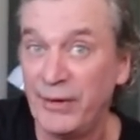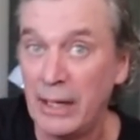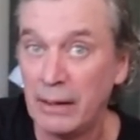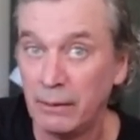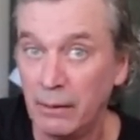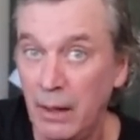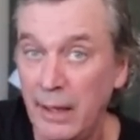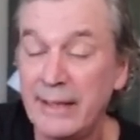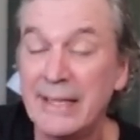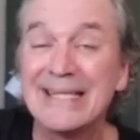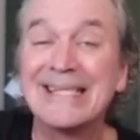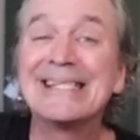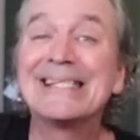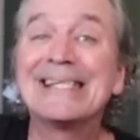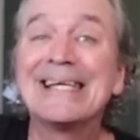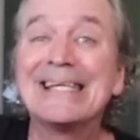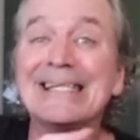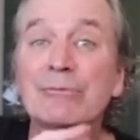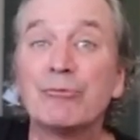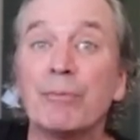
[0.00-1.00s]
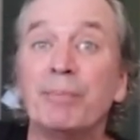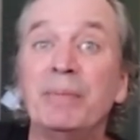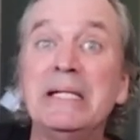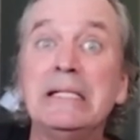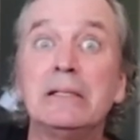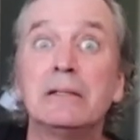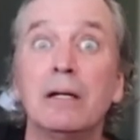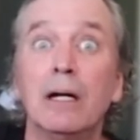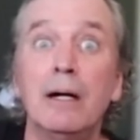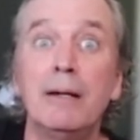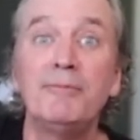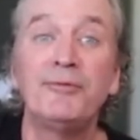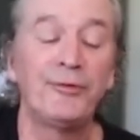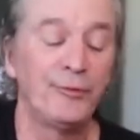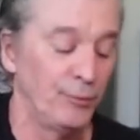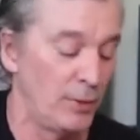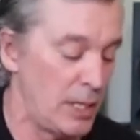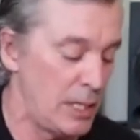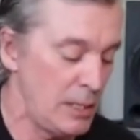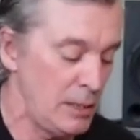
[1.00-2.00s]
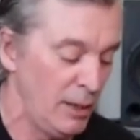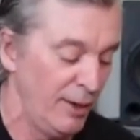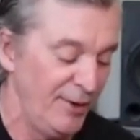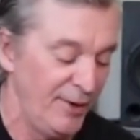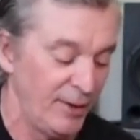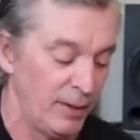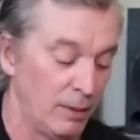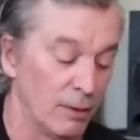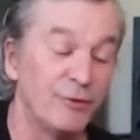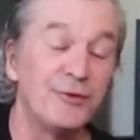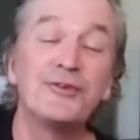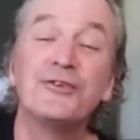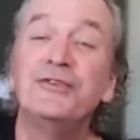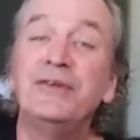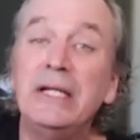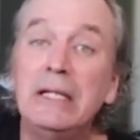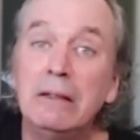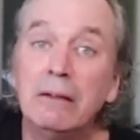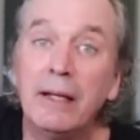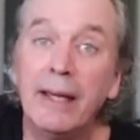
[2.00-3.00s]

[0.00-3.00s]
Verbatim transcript: That line, as it says, repeat times 3. Here's your D